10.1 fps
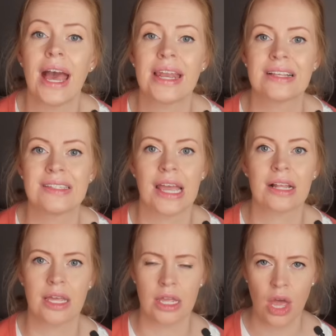out
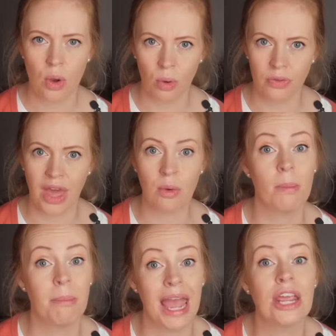exactly what they
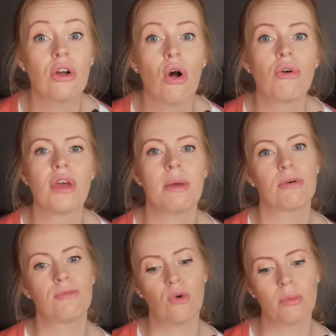were made of and
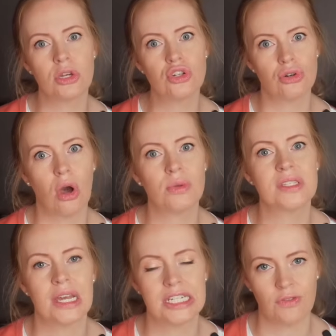perform controlled
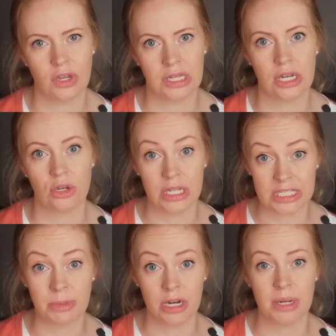scientific clinical
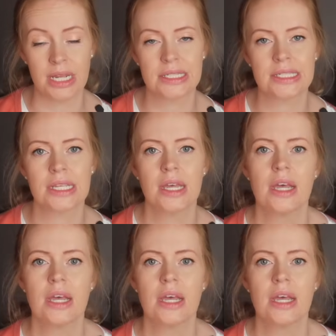experiments.